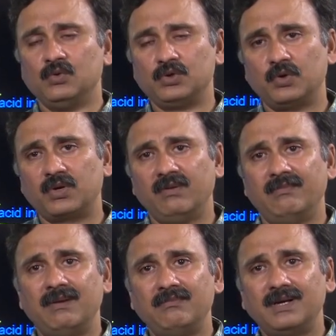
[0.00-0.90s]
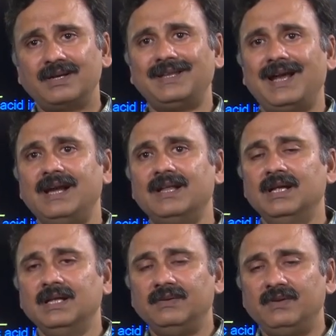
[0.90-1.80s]
you should remember that
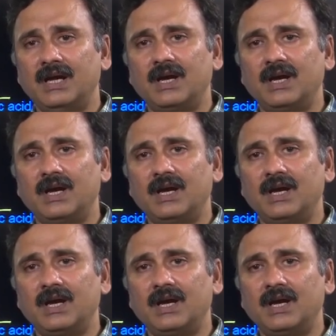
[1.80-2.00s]
they